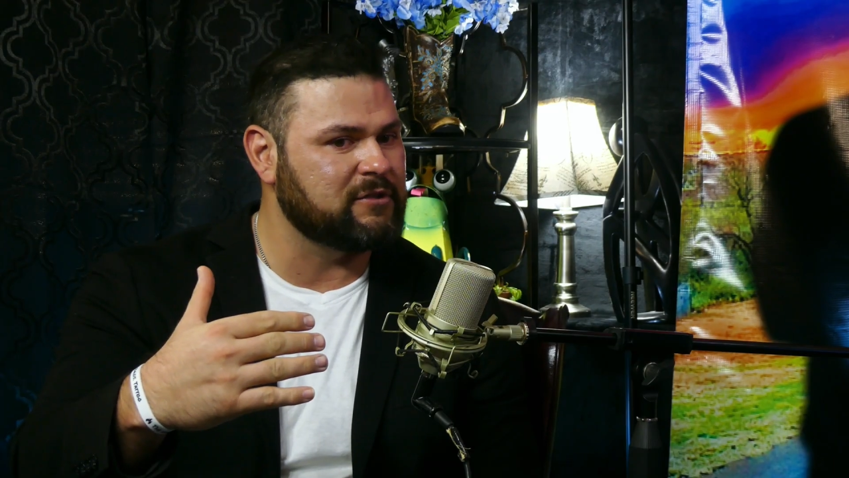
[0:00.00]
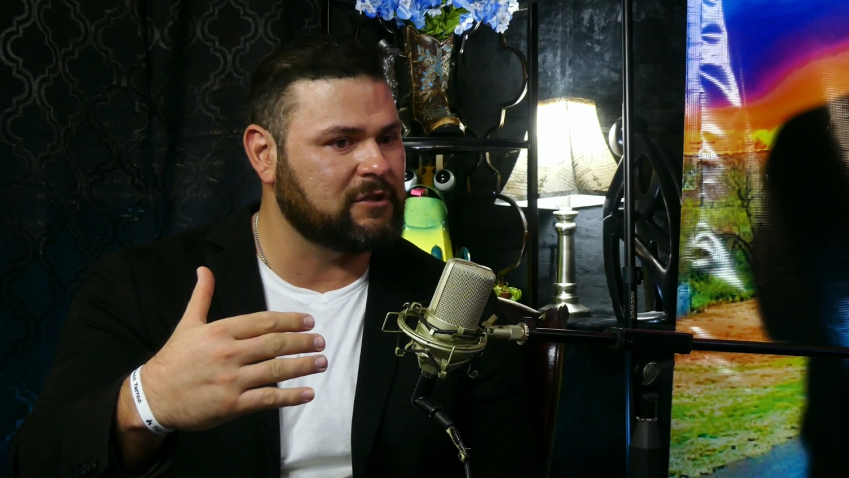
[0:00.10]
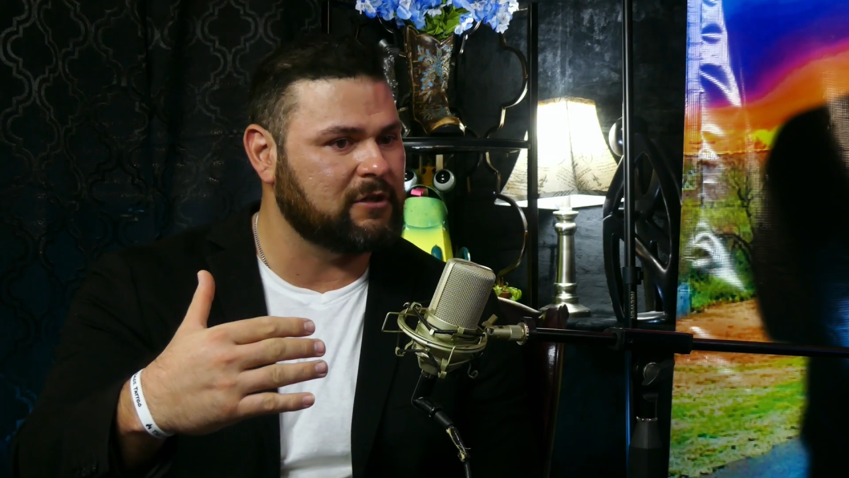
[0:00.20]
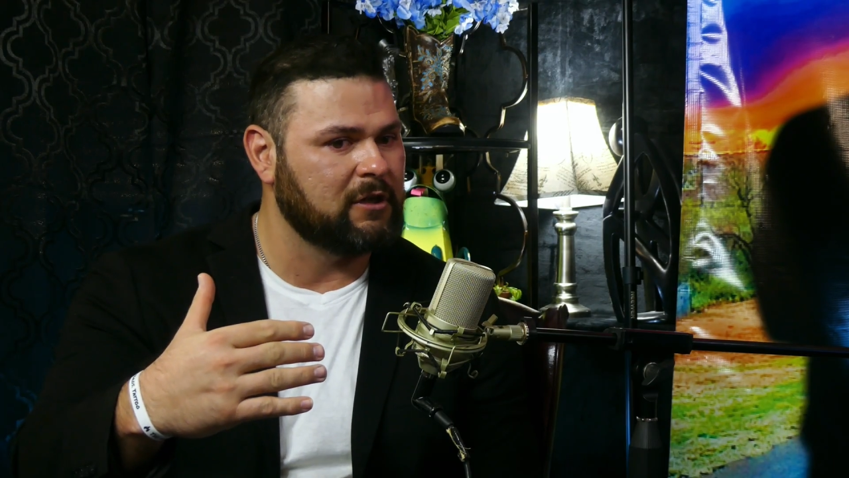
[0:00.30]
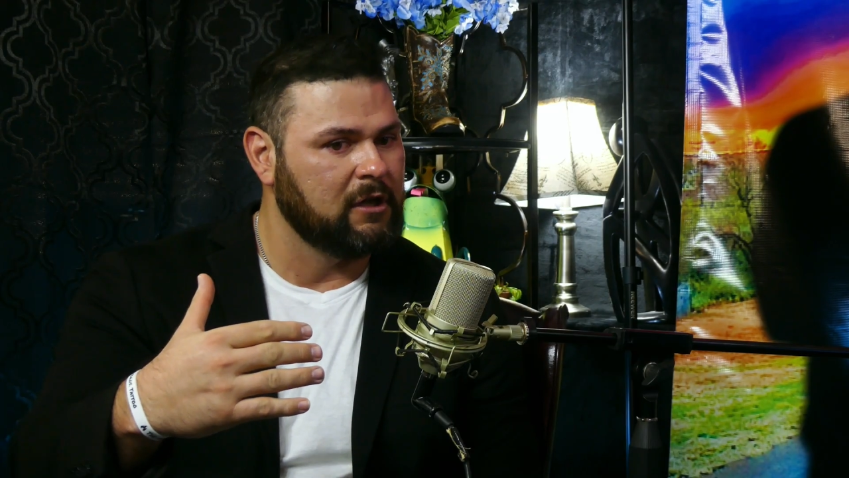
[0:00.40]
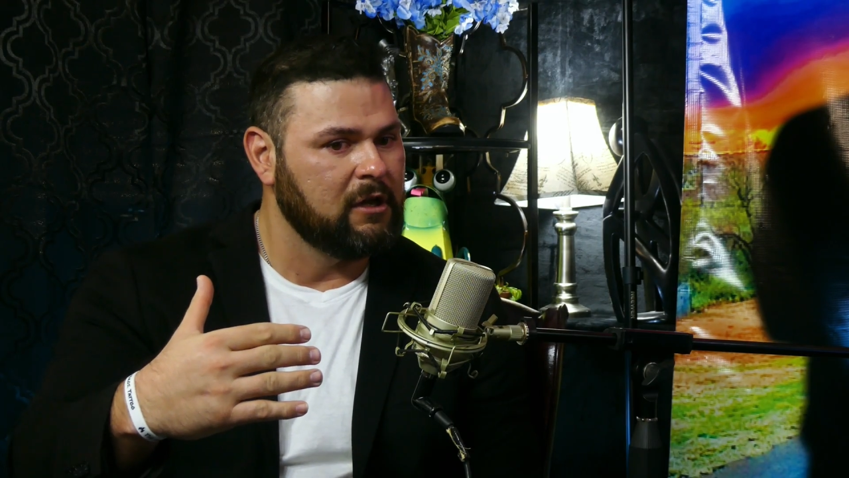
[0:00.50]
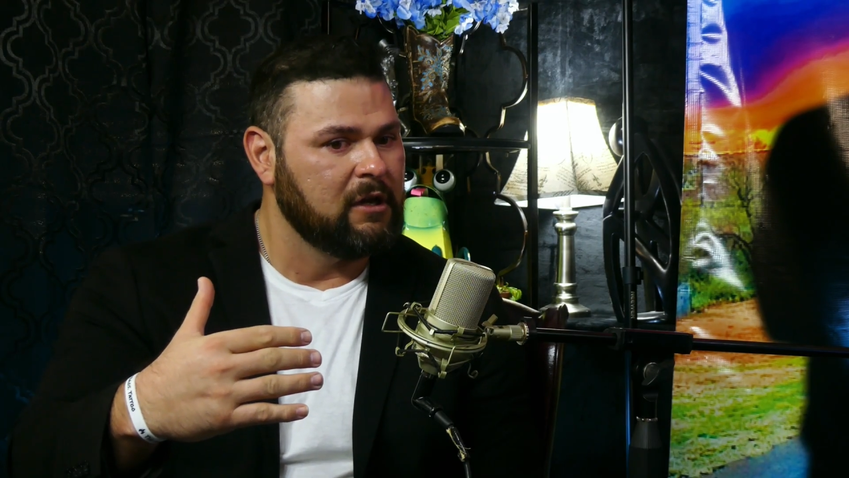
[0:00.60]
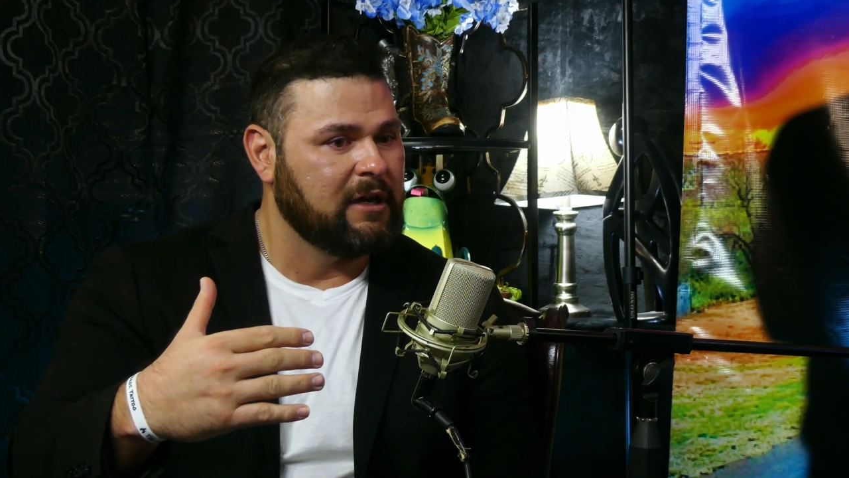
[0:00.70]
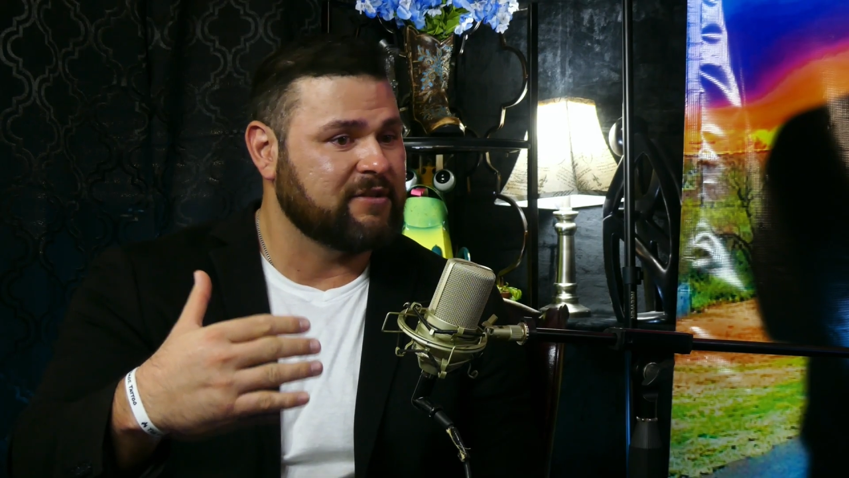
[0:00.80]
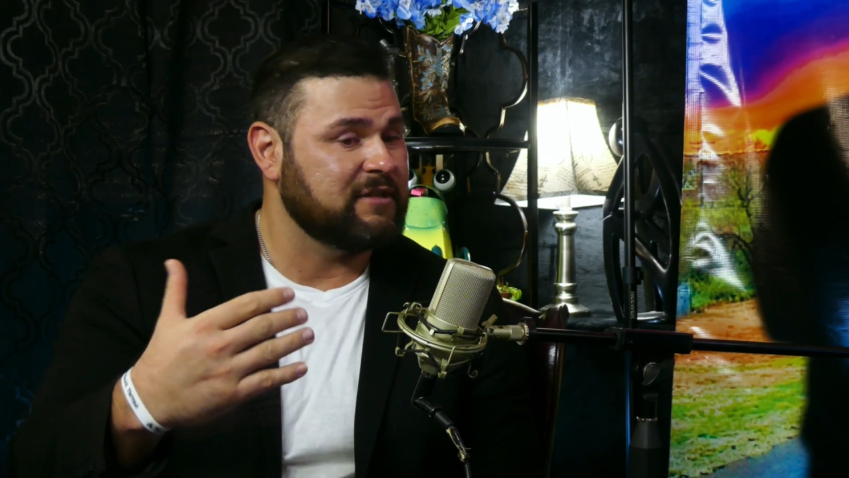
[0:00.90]
to
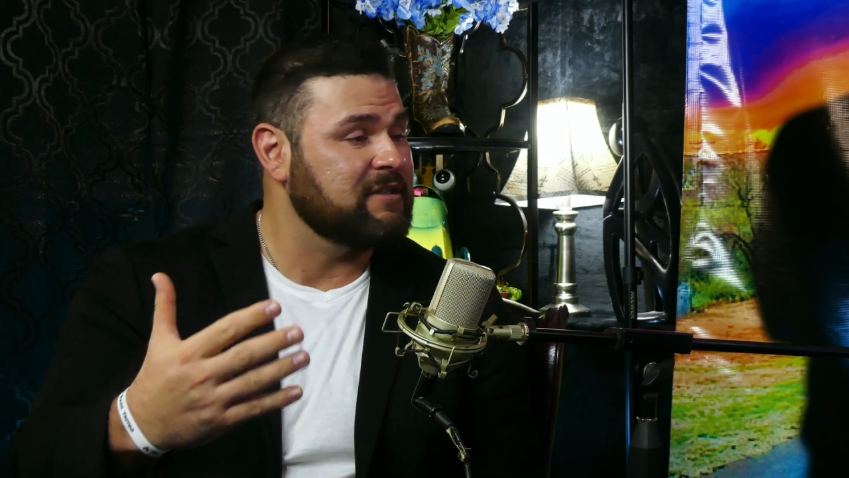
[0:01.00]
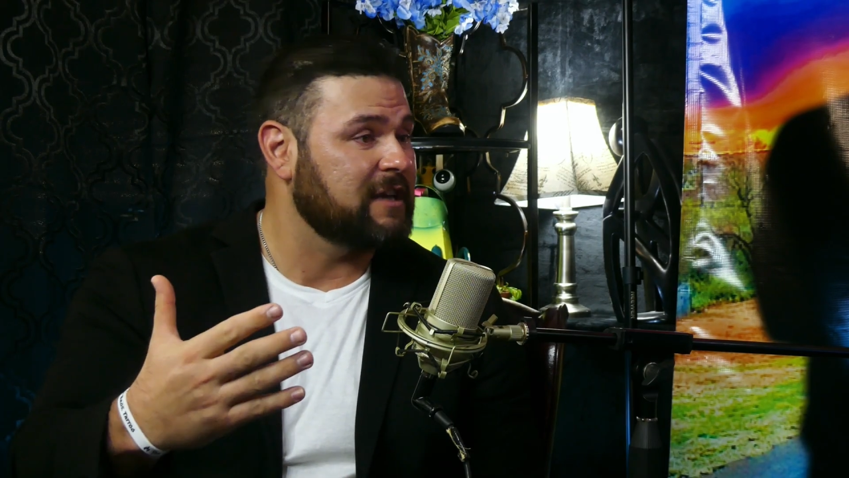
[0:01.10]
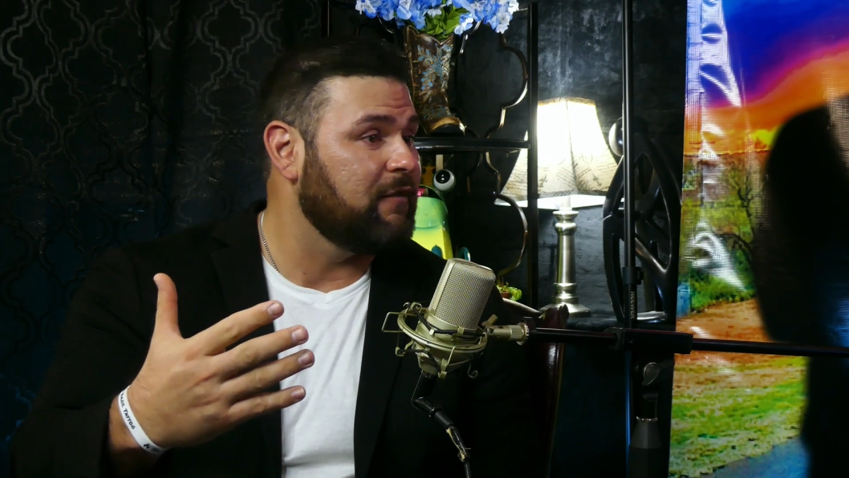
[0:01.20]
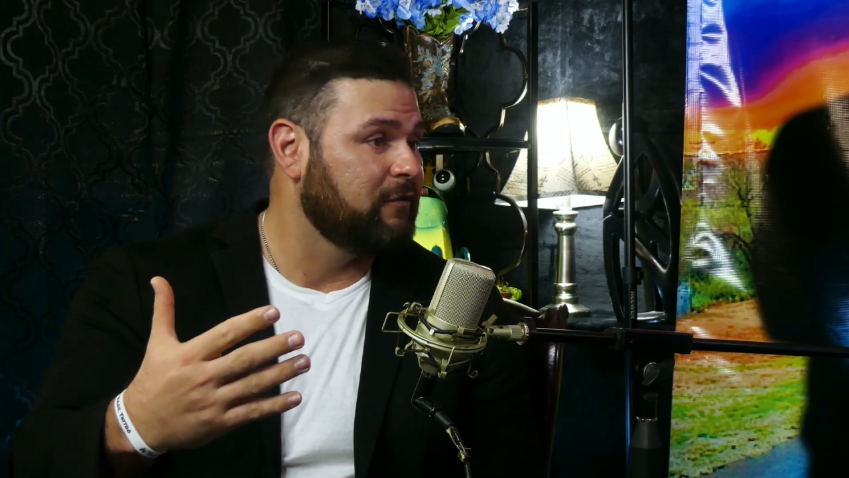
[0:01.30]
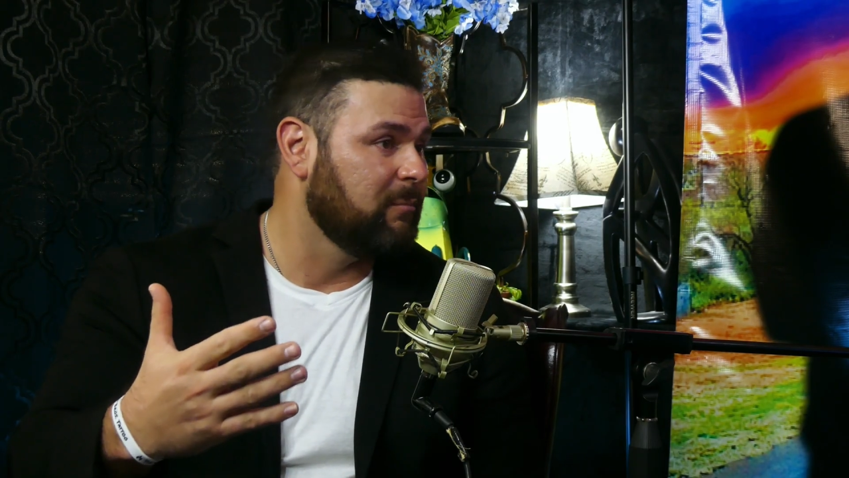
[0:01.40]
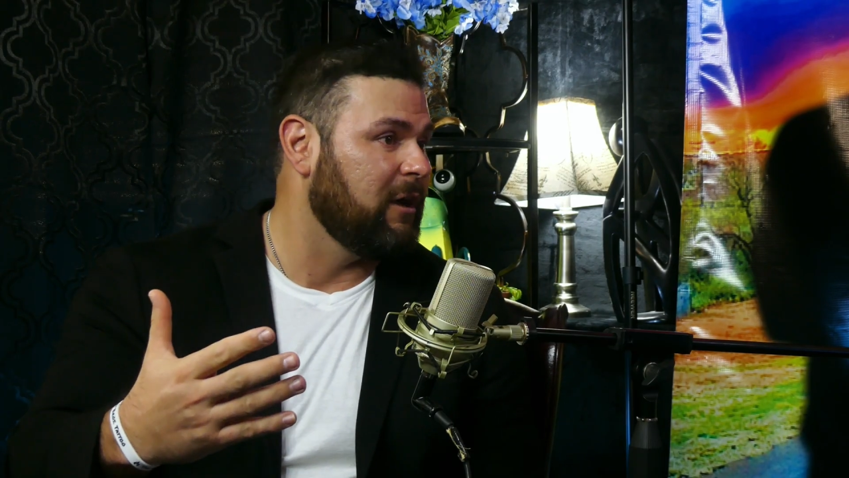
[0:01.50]
a 6A football